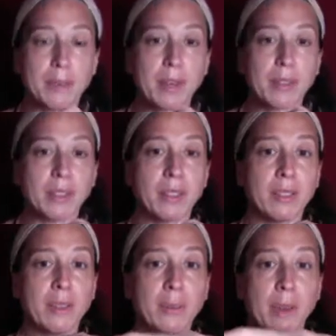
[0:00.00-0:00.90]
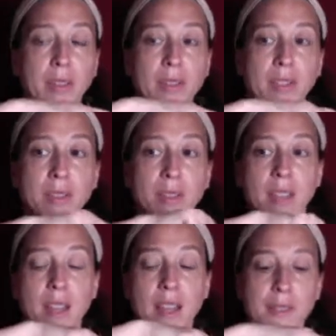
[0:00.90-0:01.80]
powder to my green juice
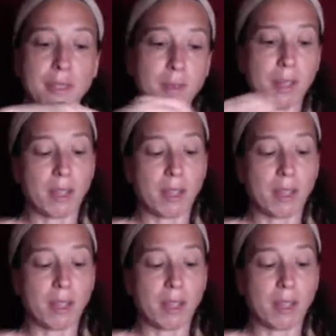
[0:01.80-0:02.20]
today for some